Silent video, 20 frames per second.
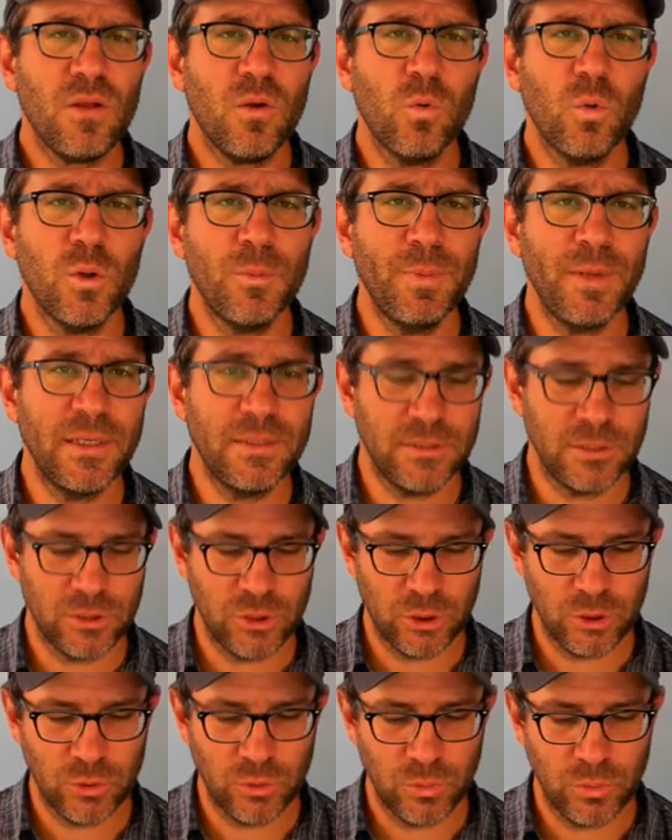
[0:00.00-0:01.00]
would be to
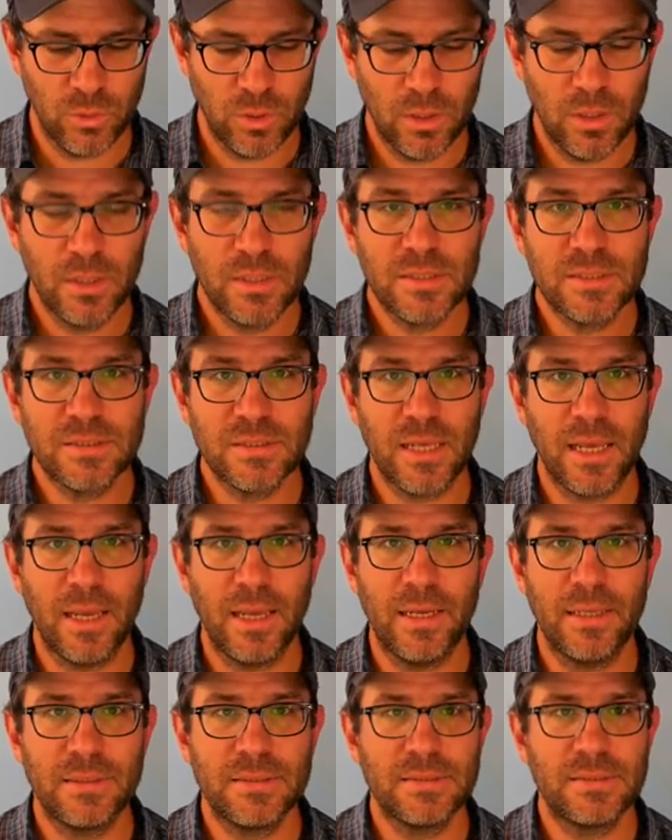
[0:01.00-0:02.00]
do,
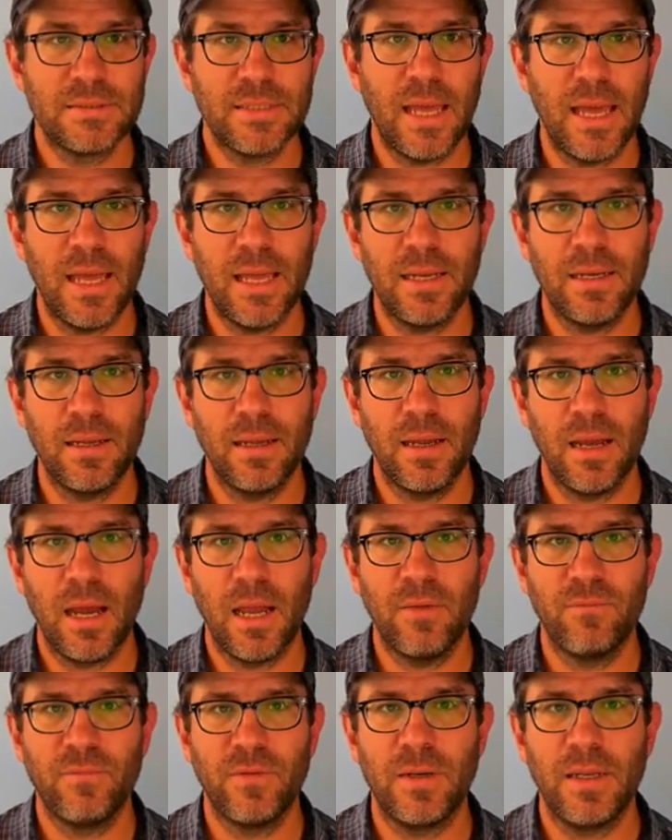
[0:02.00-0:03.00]
say, sed
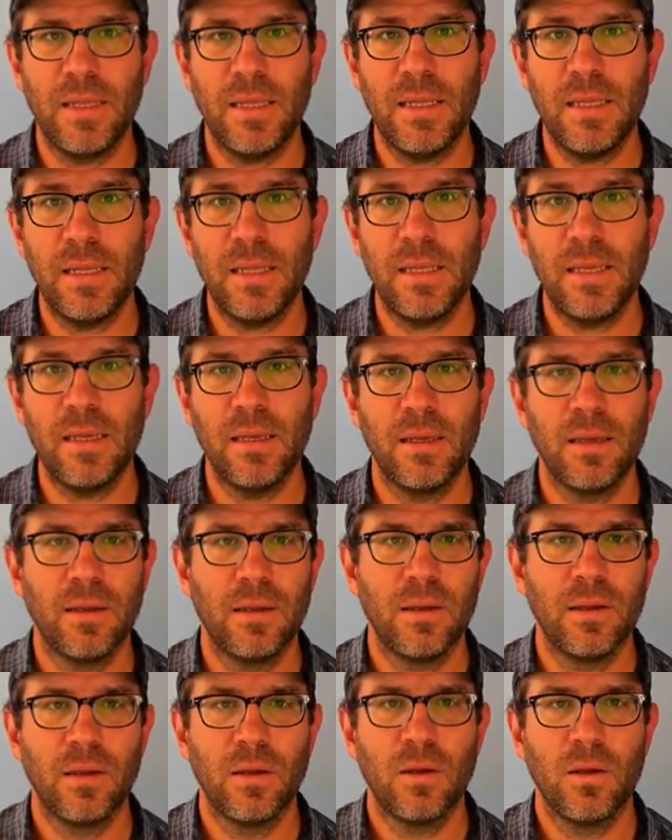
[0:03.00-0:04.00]
hyphen e,
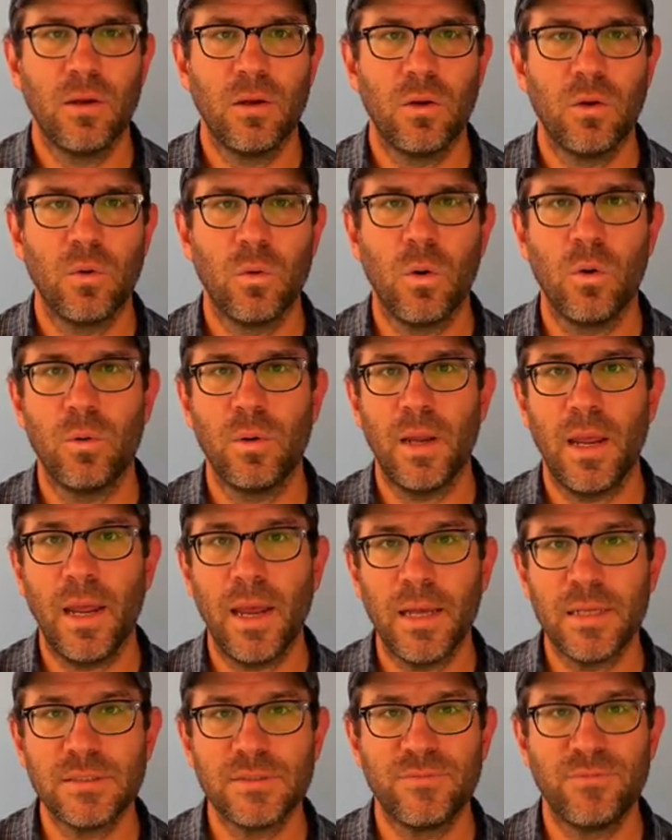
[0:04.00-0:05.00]
quote
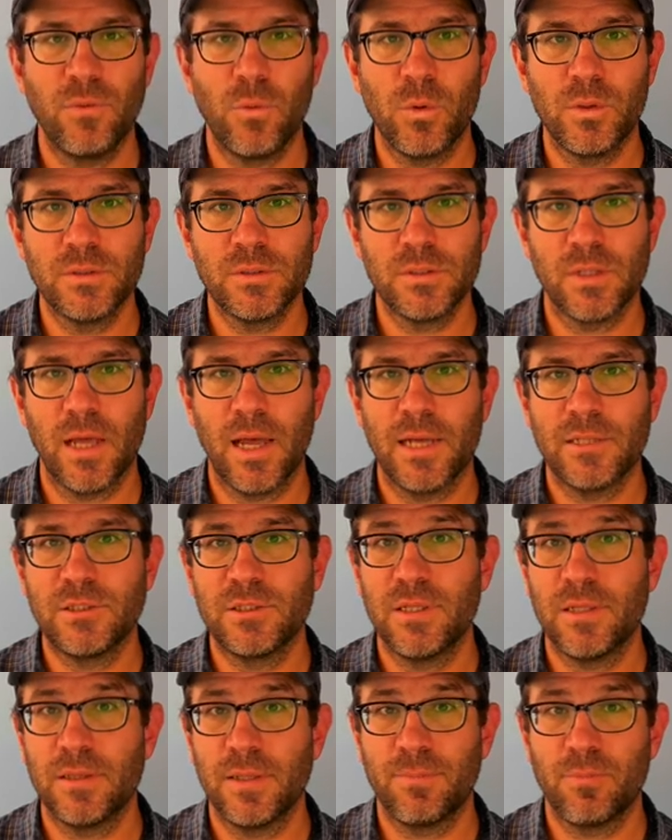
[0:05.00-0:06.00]
s forward slash,
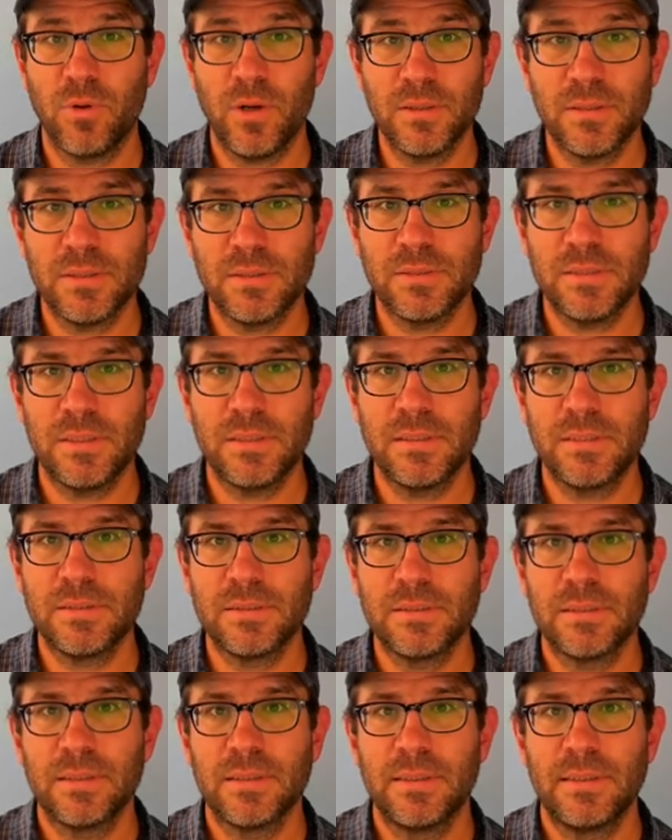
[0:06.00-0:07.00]
and then the
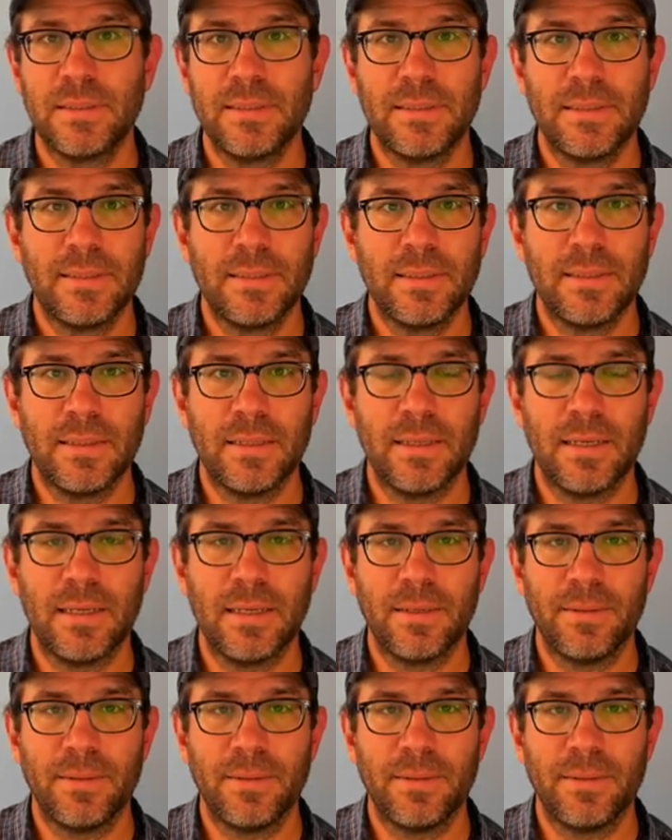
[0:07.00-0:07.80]
parentheses, uh,